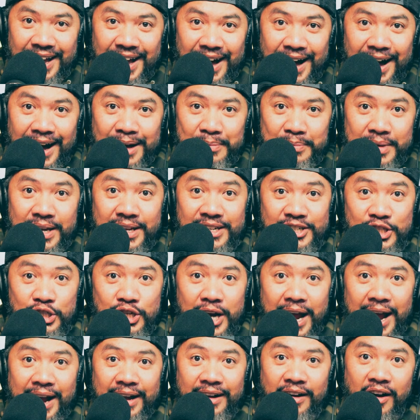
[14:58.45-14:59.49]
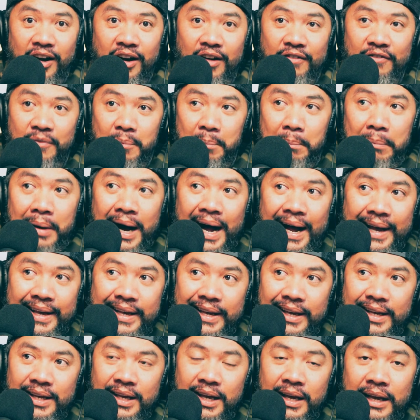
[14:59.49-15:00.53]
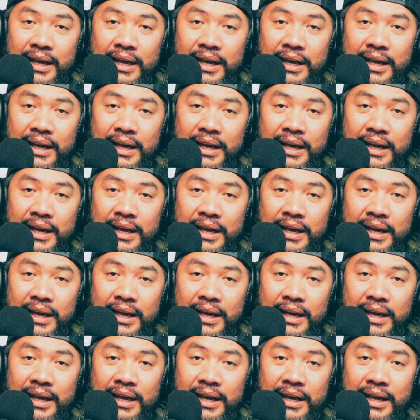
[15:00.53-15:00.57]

I'm in track of buying